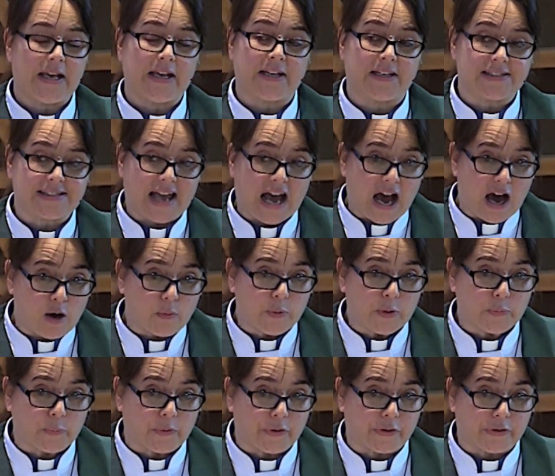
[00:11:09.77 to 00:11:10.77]
It is our
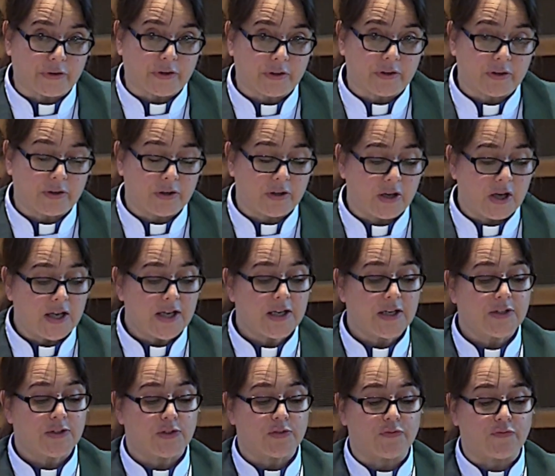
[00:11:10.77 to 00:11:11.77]
work
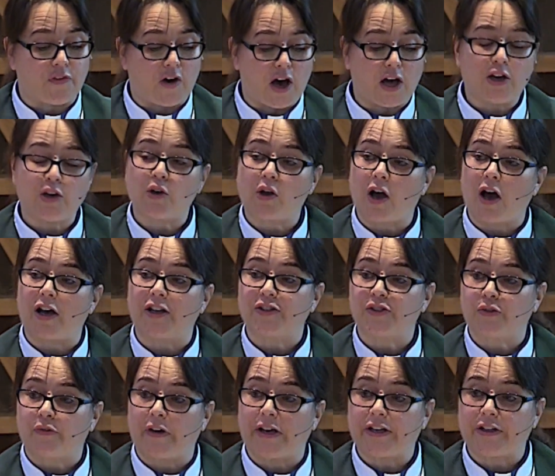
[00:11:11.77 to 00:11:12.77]
to follow God's
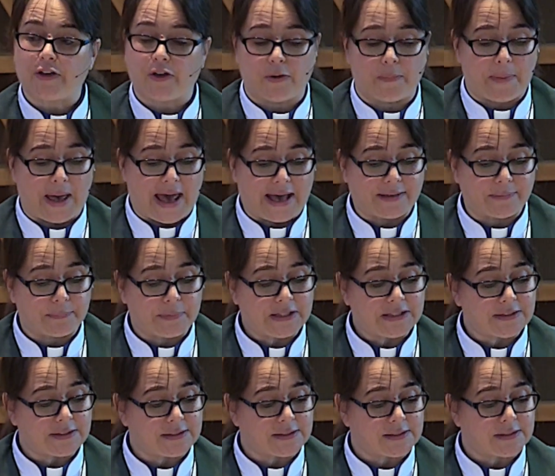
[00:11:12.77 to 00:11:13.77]
great
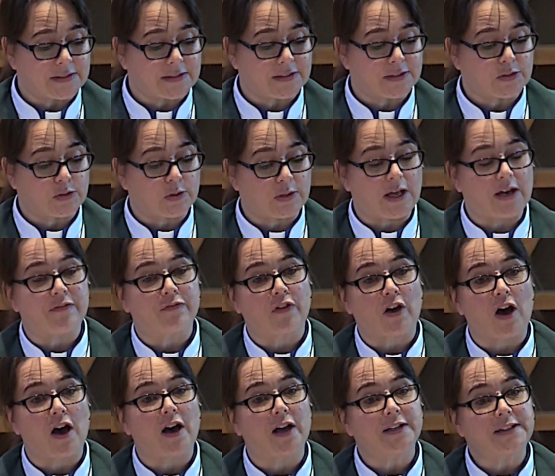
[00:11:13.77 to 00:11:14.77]
commandment, to love
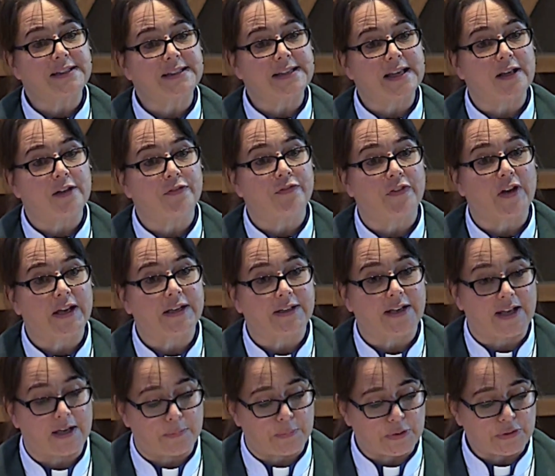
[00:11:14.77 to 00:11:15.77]
God, self, and
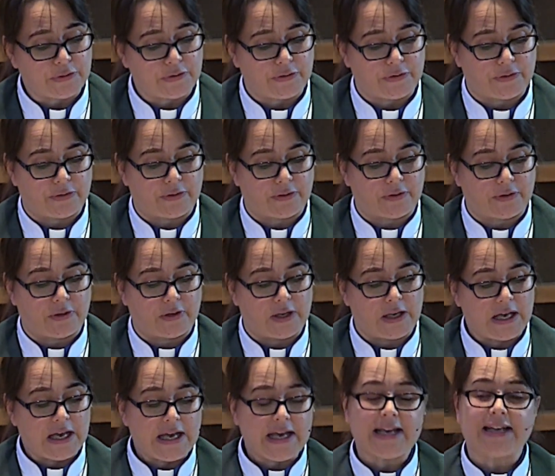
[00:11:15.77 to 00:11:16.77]
neighbor.
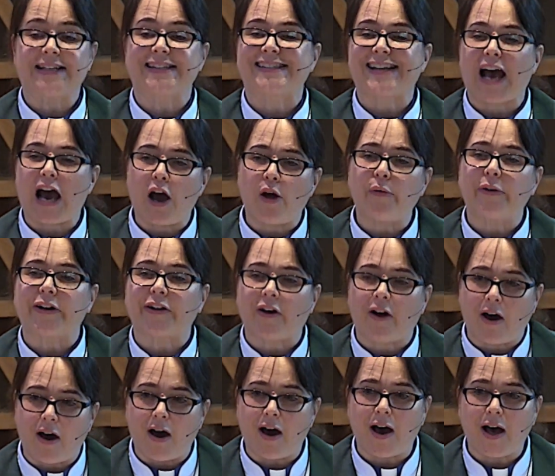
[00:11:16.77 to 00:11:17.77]
It is our
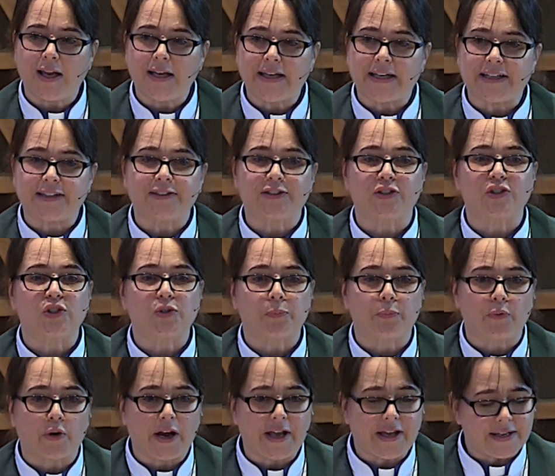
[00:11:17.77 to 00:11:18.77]
calling to
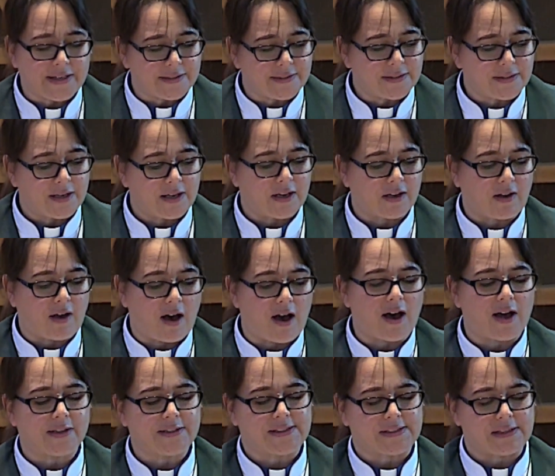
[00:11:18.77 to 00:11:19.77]
spread
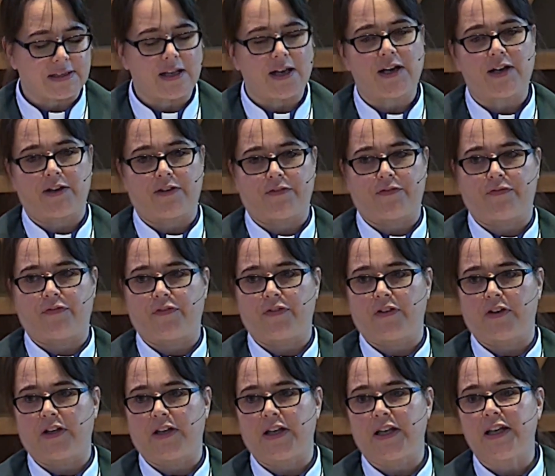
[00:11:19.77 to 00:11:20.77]
God's love
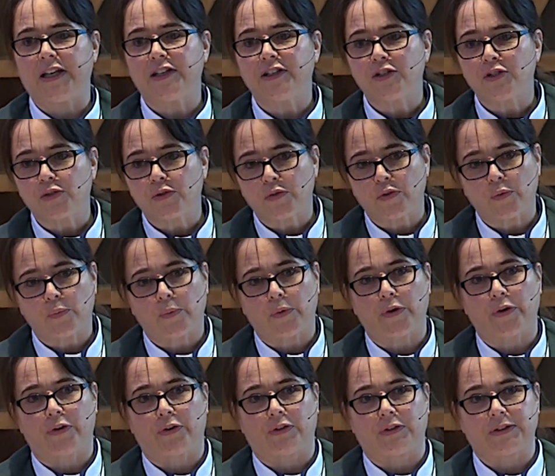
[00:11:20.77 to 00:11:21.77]
into the
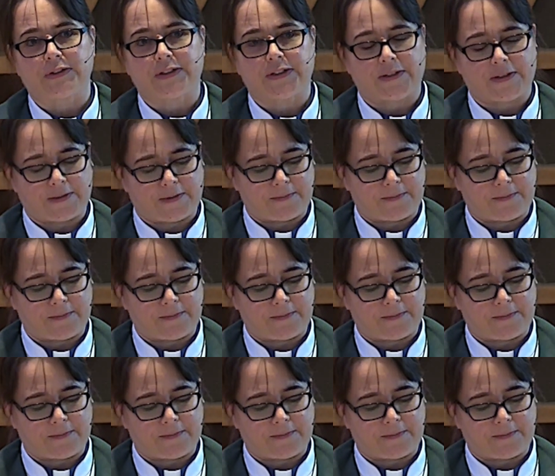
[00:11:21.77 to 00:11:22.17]
world.